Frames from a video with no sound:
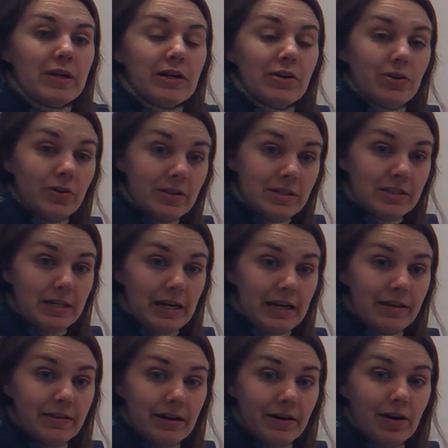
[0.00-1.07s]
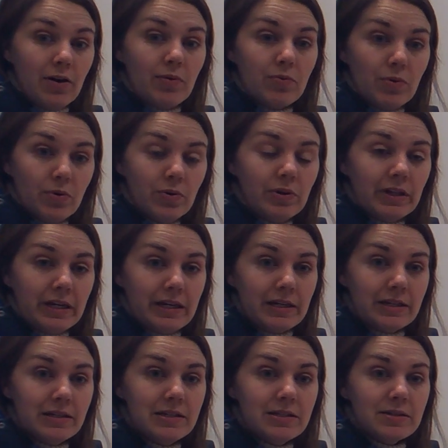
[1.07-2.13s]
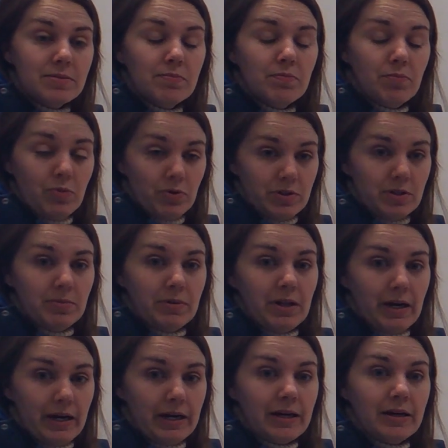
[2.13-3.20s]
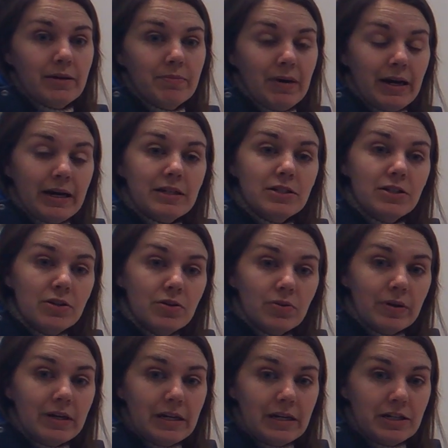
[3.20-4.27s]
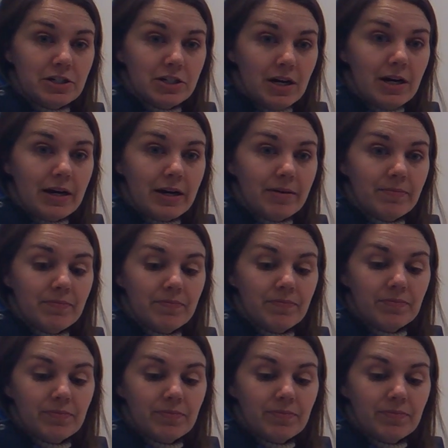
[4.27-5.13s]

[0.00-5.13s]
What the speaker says: we could say that our rule is multiplying by 2 each time.